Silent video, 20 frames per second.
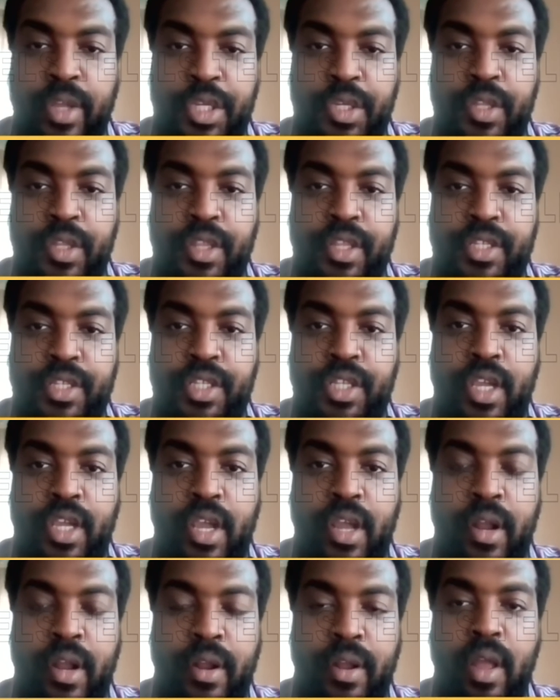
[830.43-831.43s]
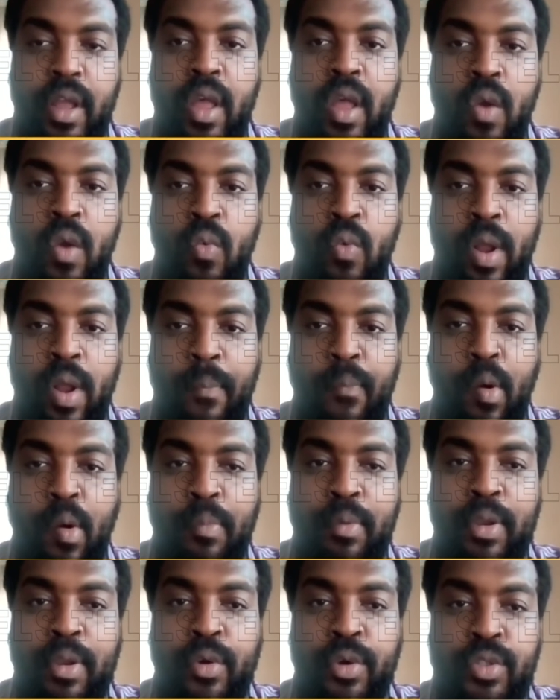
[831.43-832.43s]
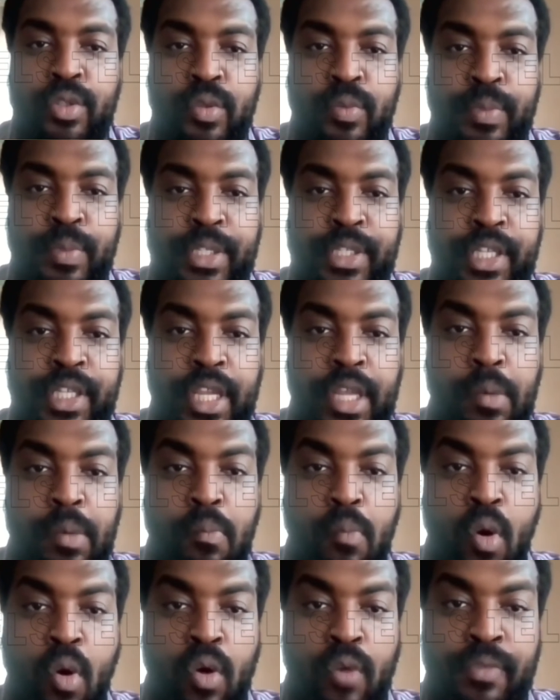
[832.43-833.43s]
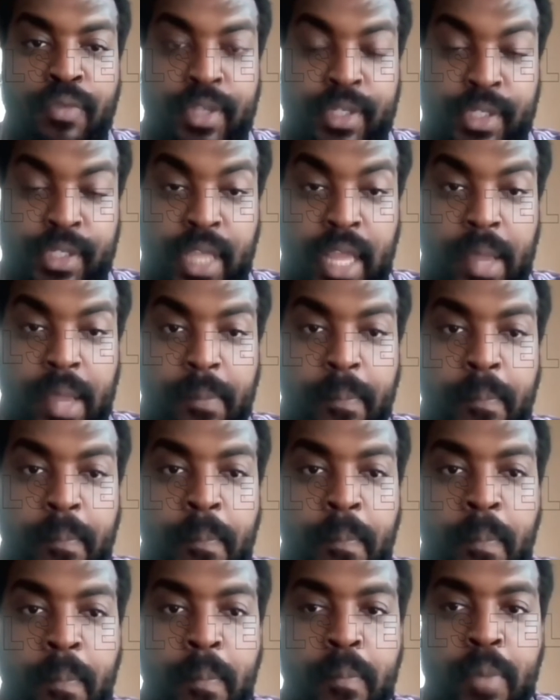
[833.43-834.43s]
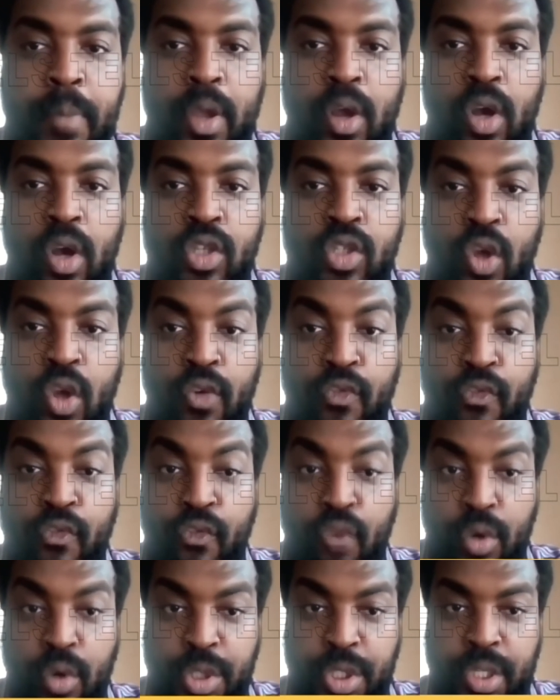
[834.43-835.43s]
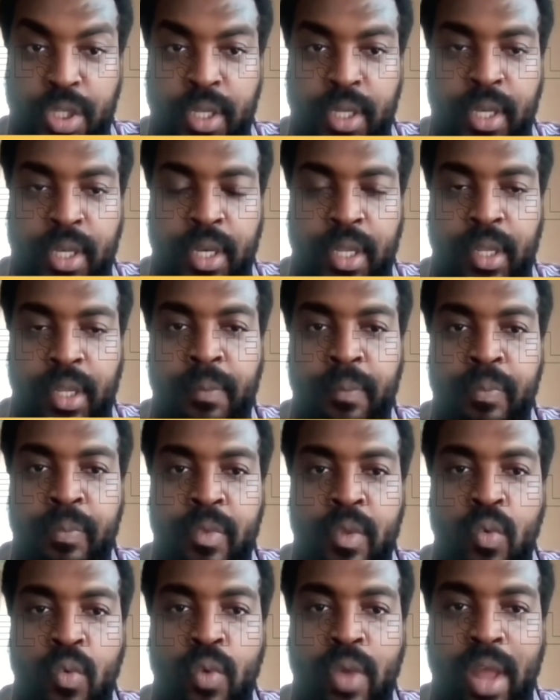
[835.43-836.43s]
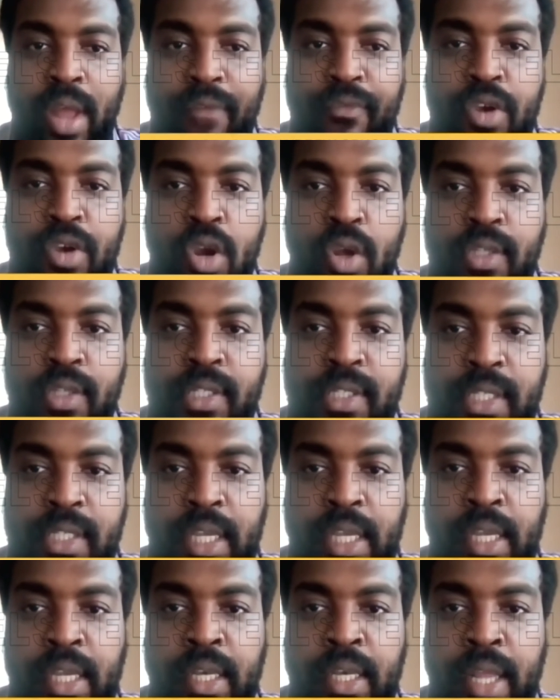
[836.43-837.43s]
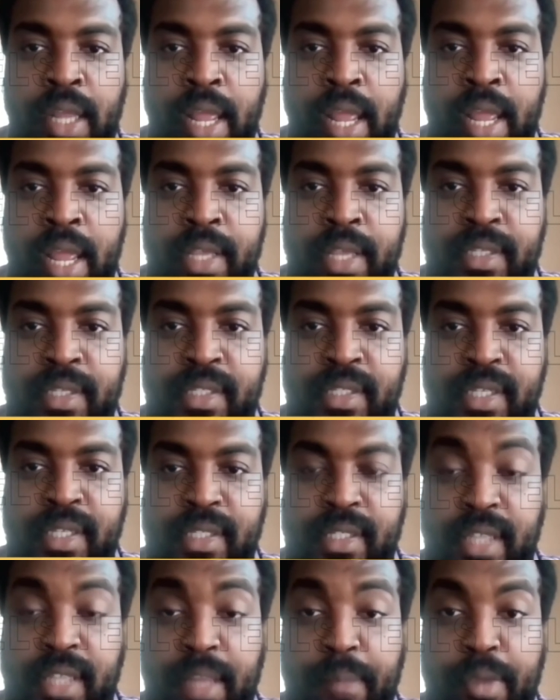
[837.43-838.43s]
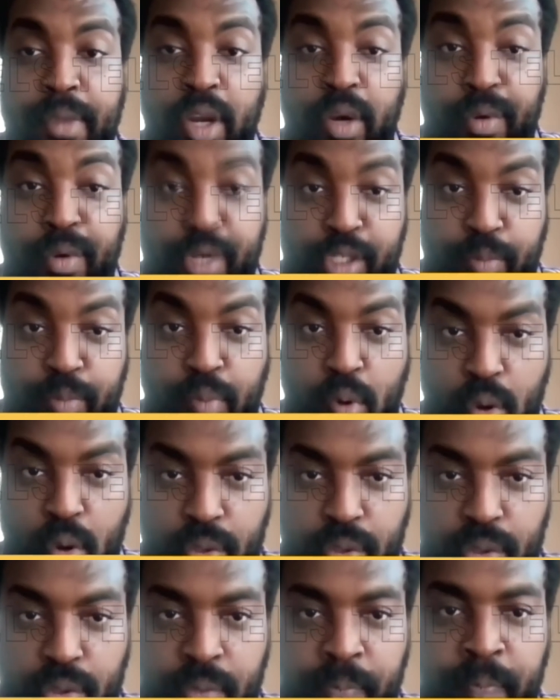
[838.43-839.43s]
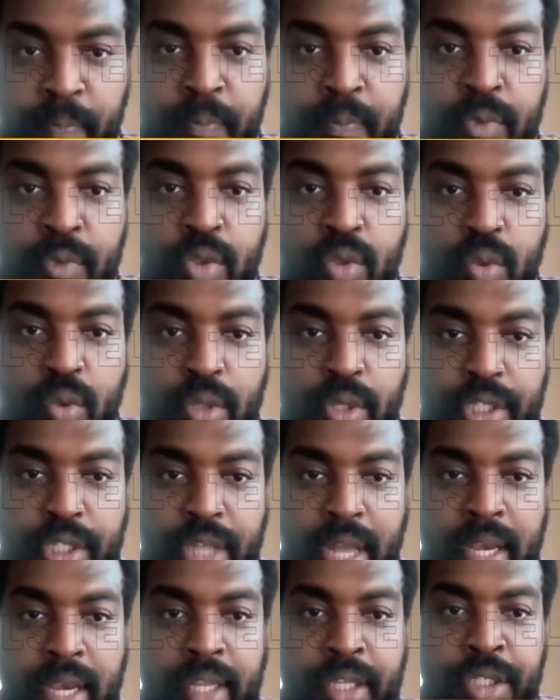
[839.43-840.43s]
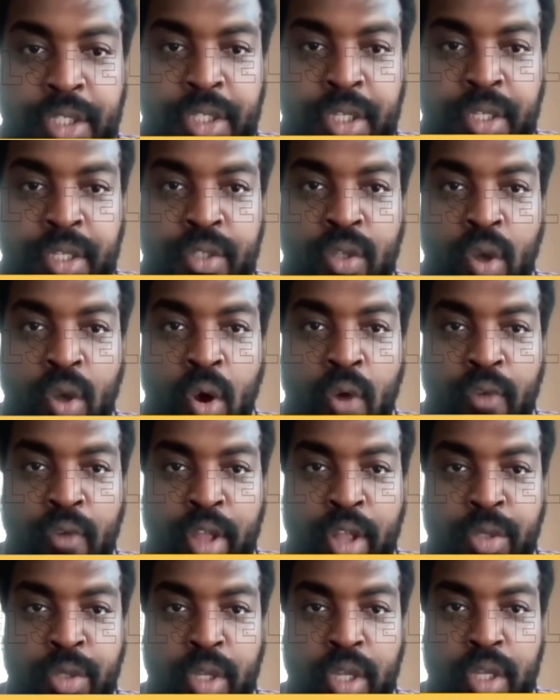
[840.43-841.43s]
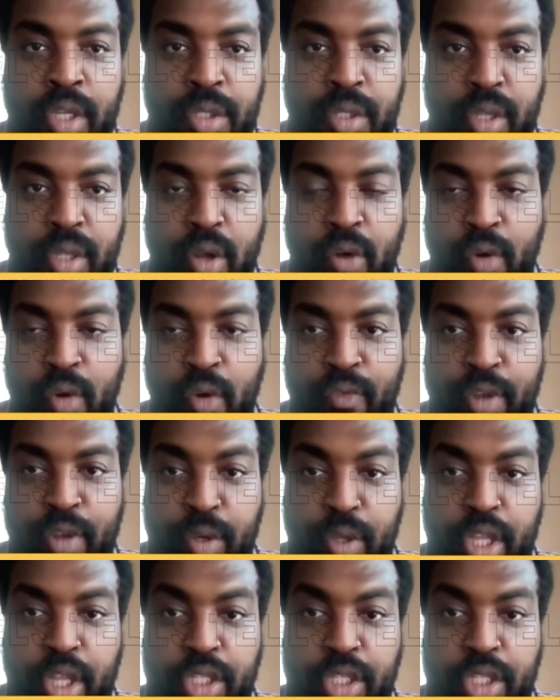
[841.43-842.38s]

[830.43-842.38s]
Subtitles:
education this year, we're probably going to be seeing more of the same, because unfortunately, we have not seen a systemic response to the challenges of education, of